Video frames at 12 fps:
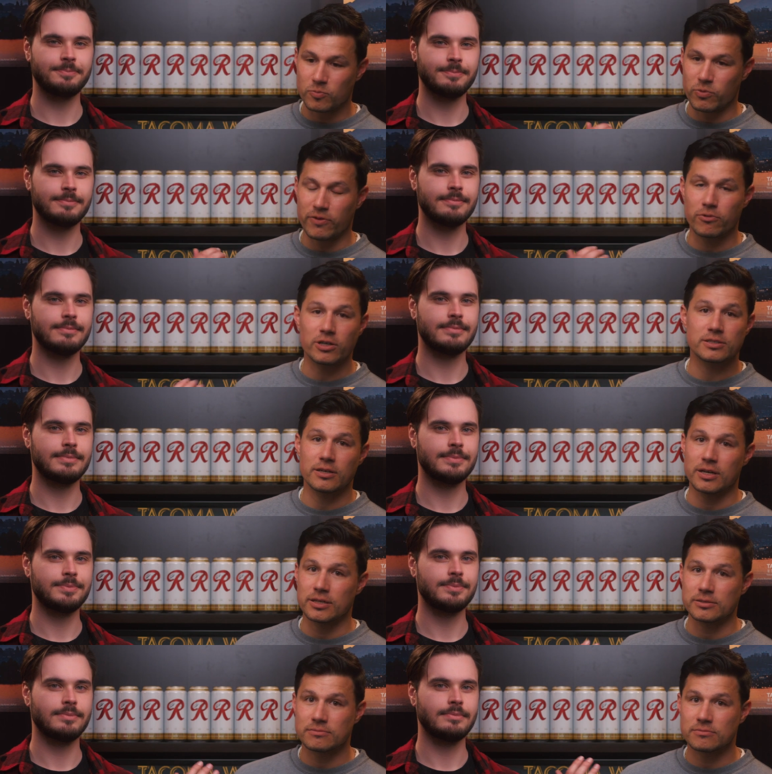Speaker 1: We've worked
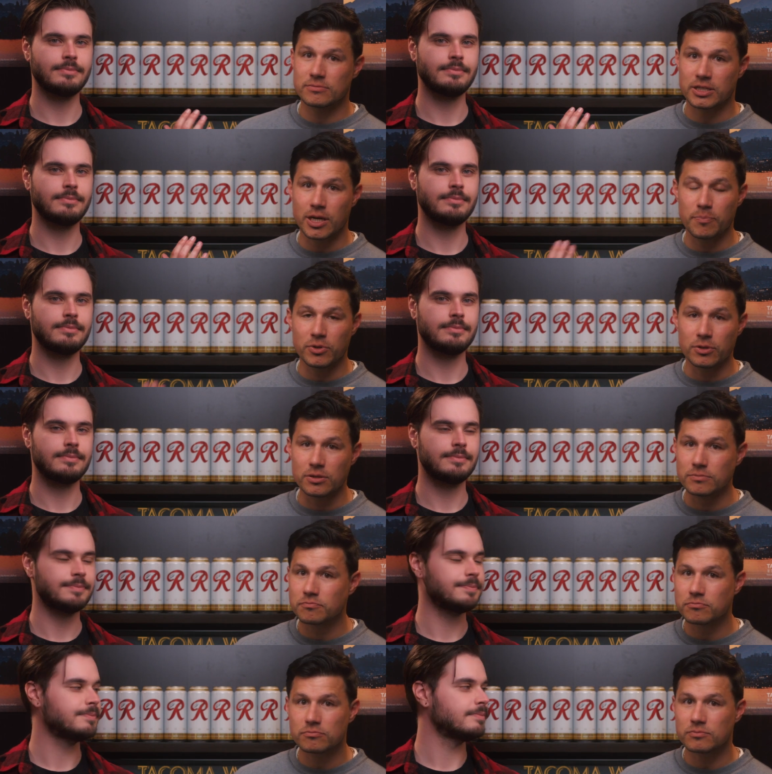on a couple
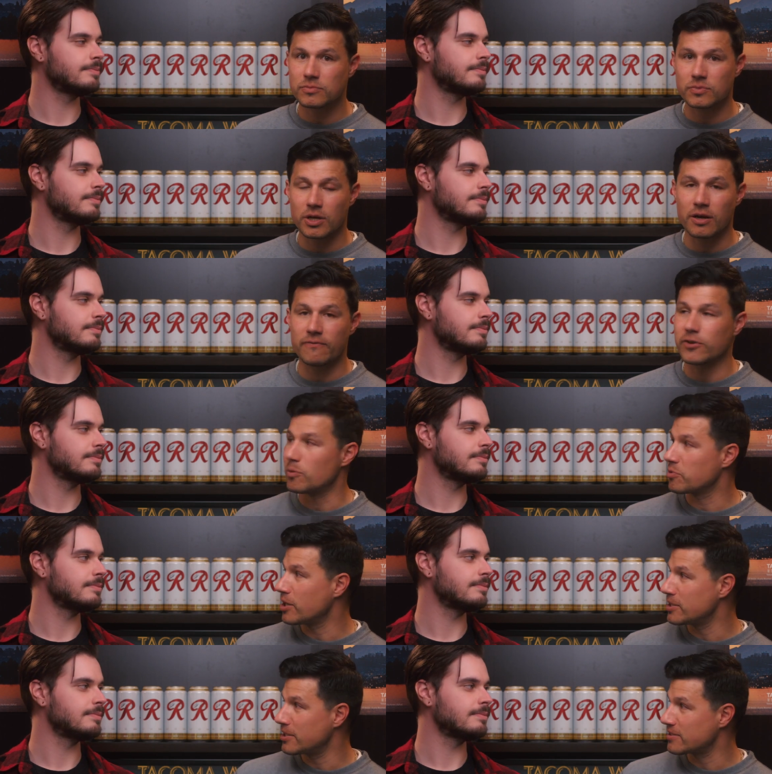film
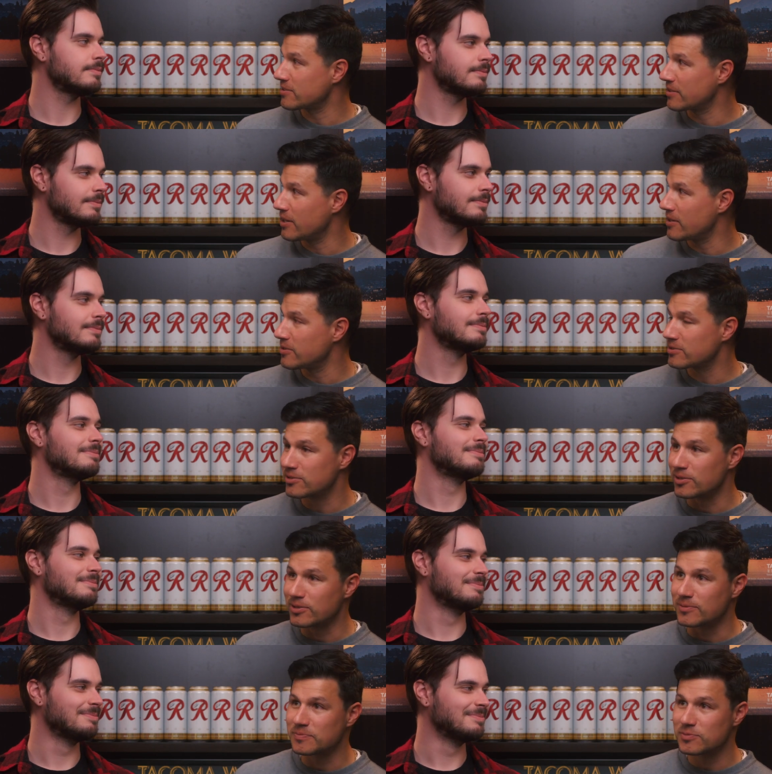projects together,
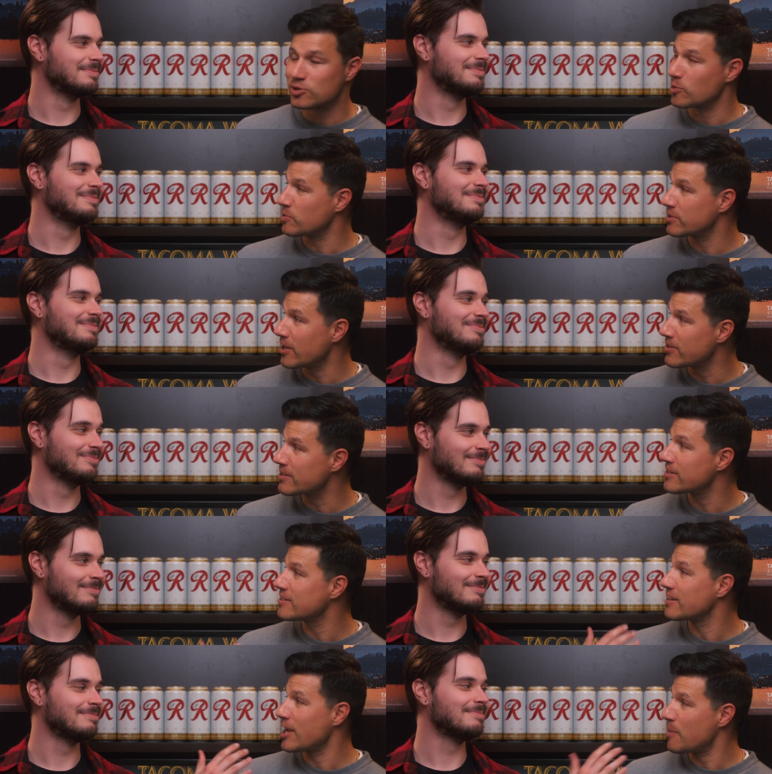so super
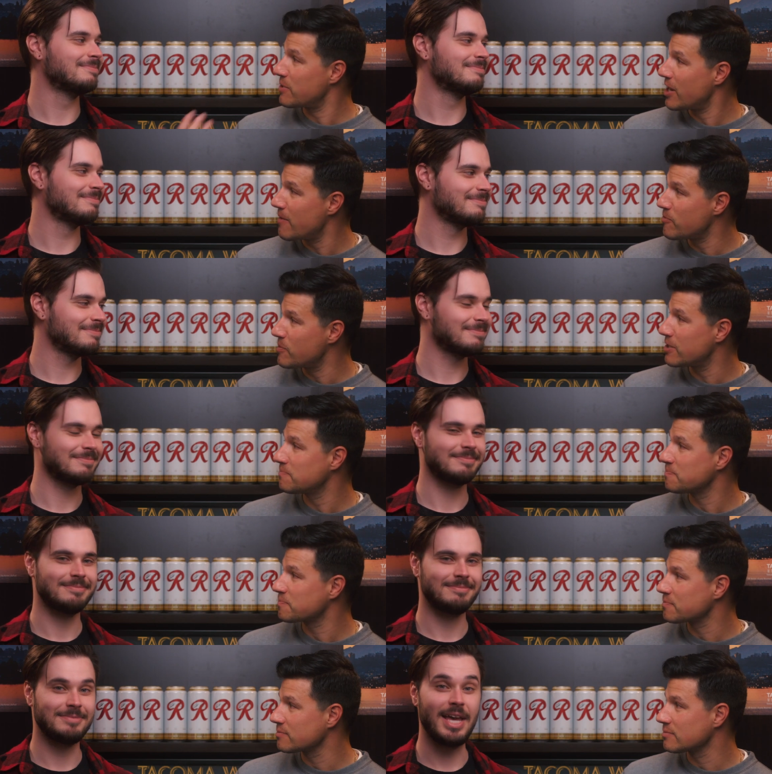talented. Happy to have you, man.
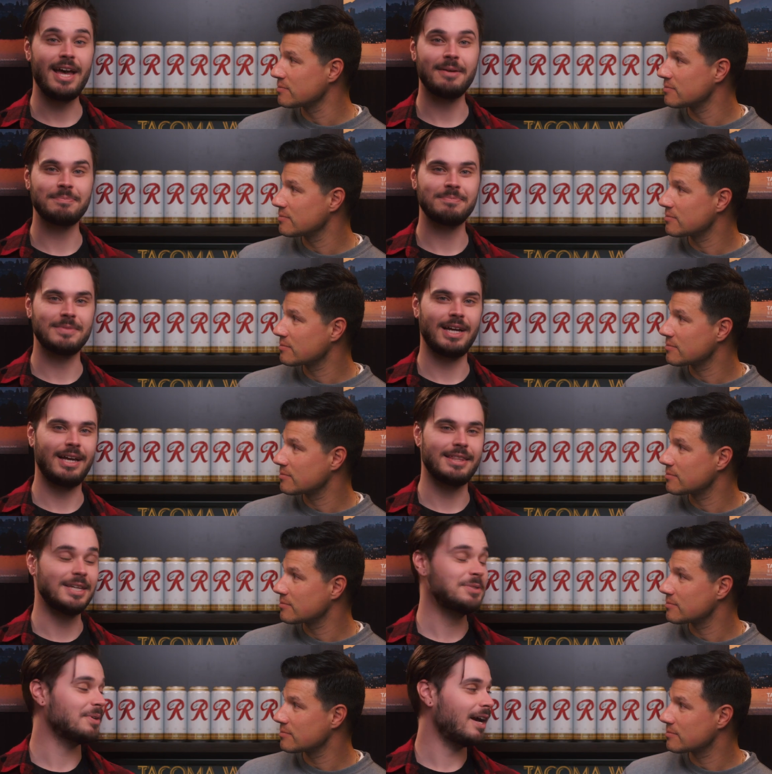
Speaker 2: Yeah,
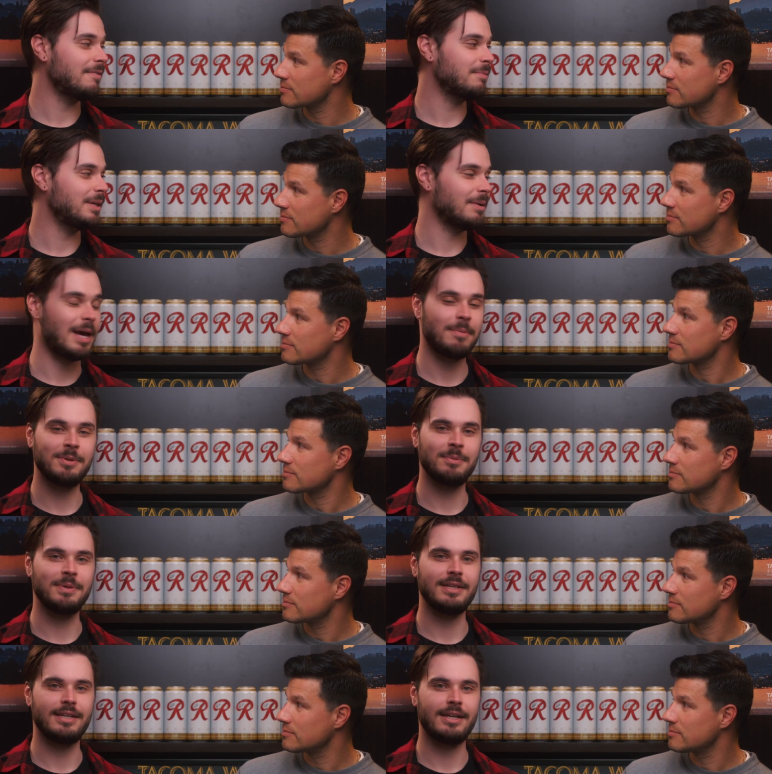thanks for having me. I'm happy to
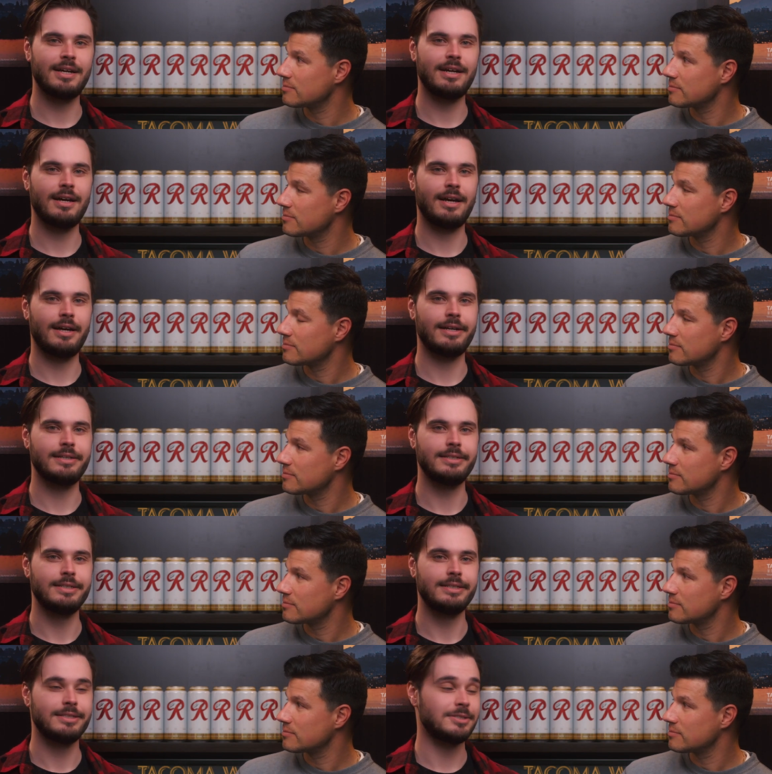be here.
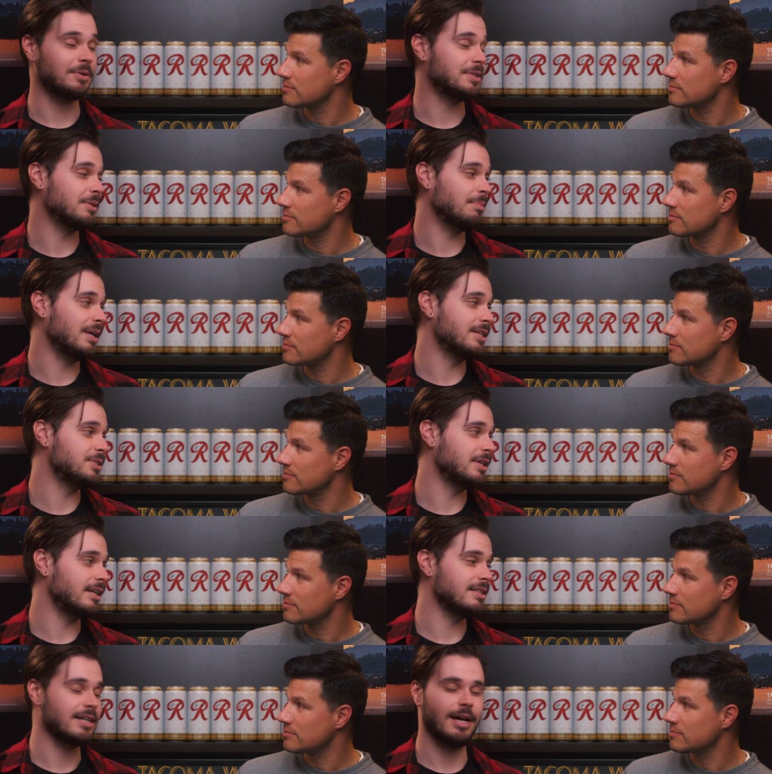It's always a pleasure
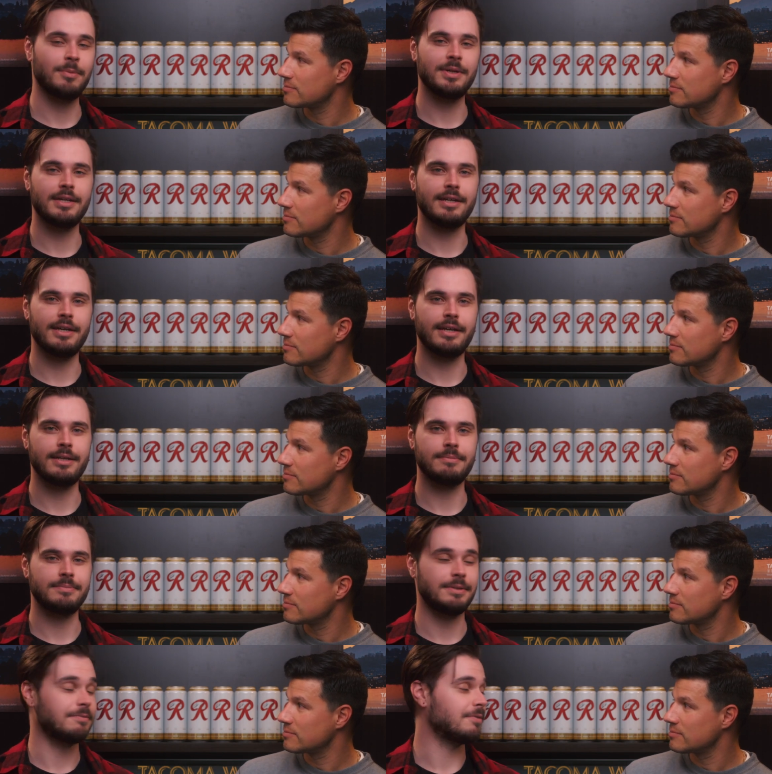anytime we can
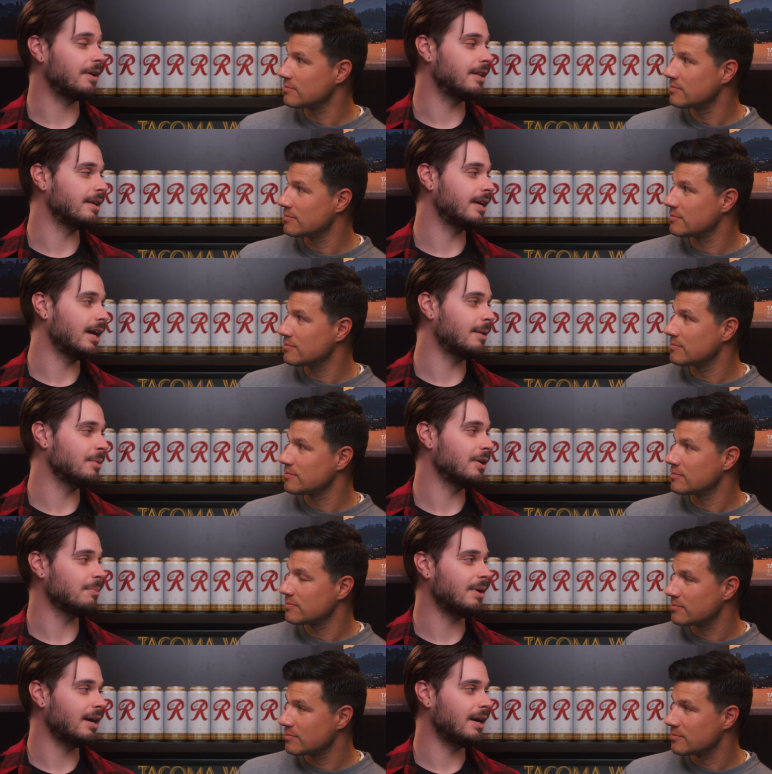get in front of the camera,